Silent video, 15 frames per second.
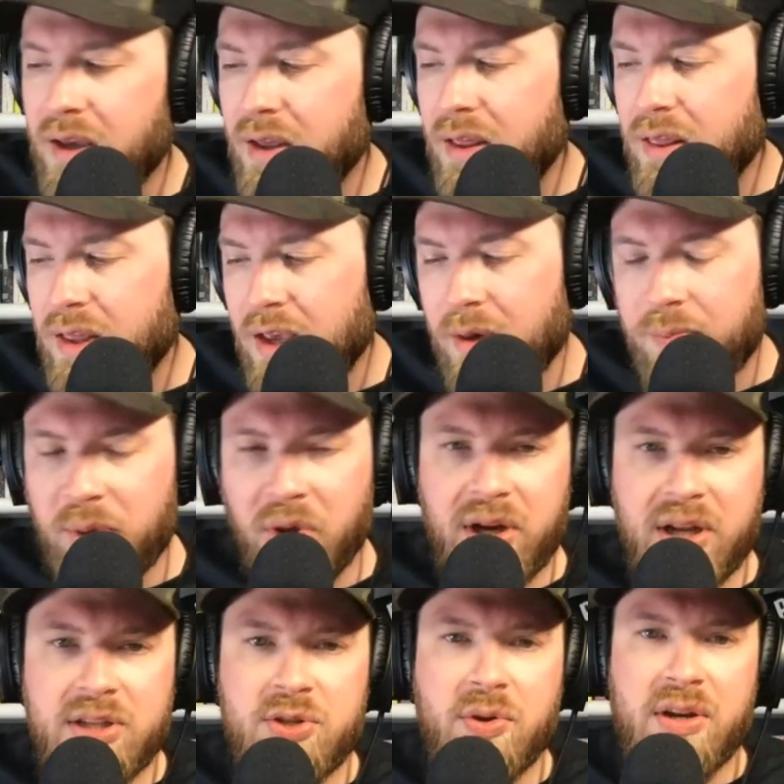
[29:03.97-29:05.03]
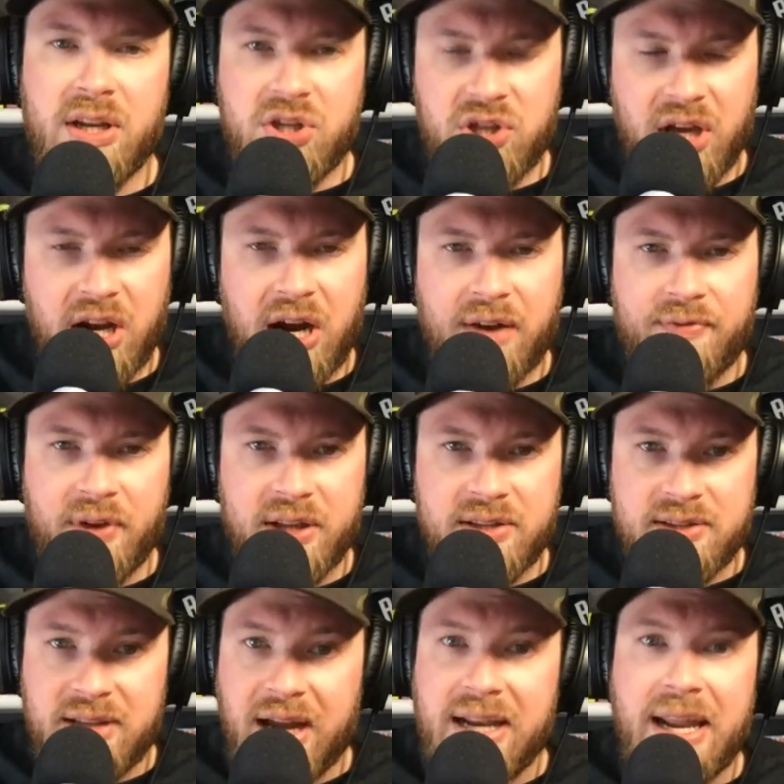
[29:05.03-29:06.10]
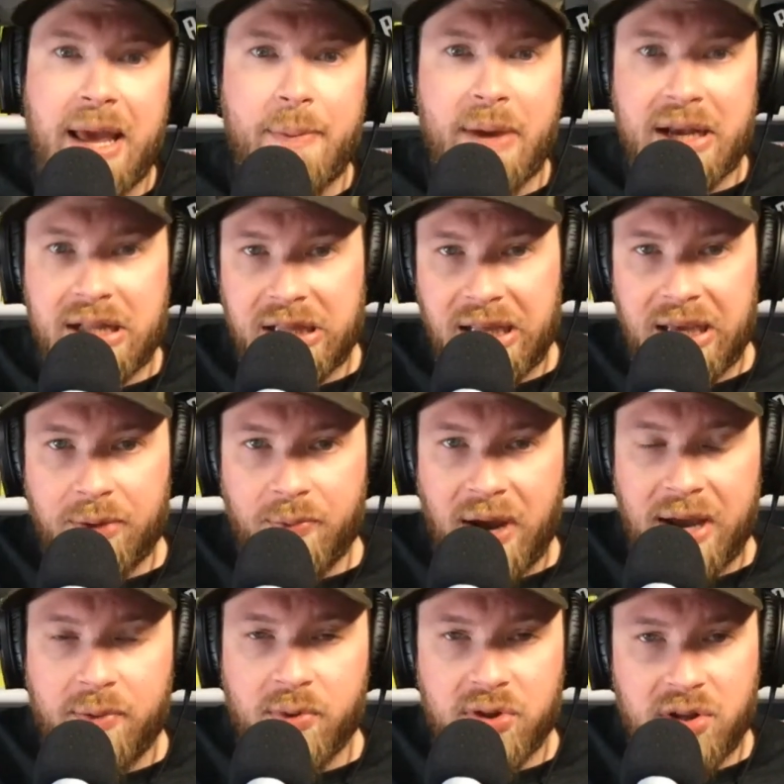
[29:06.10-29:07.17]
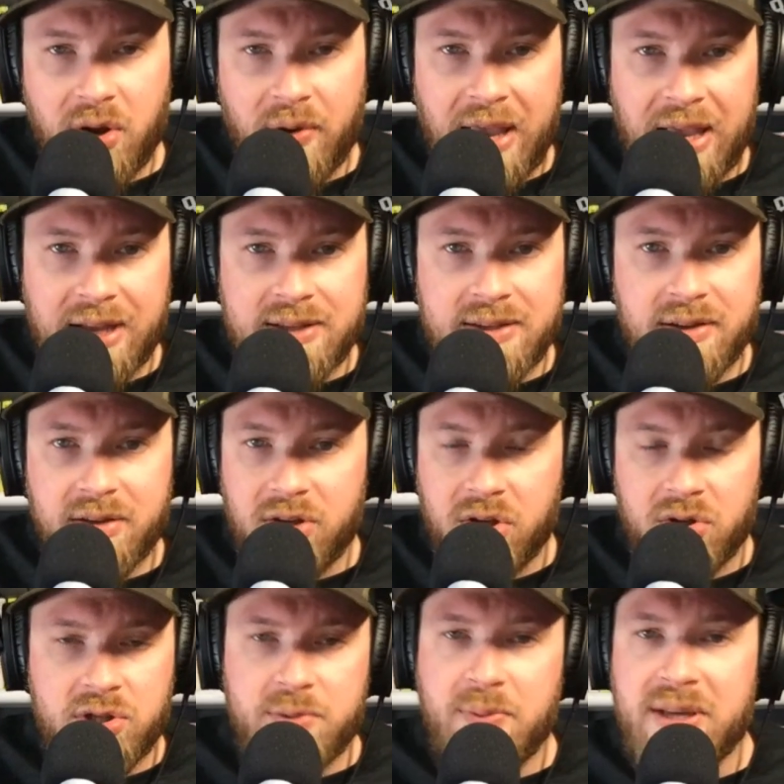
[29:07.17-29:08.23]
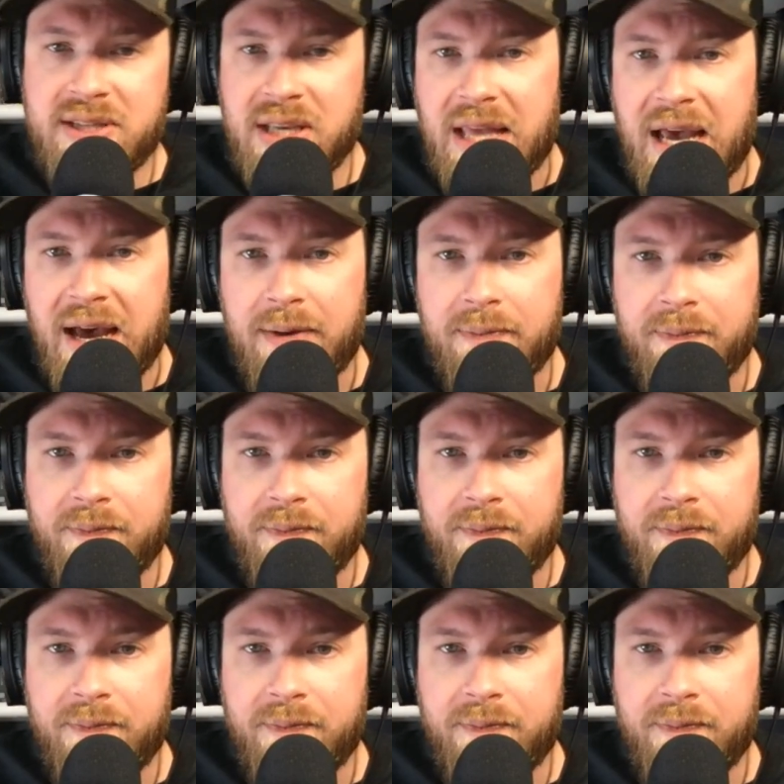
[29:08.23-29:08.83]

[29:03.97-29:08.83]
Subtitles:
the ability to initiate offense dynamically, right, with no Ant. You're just missing that.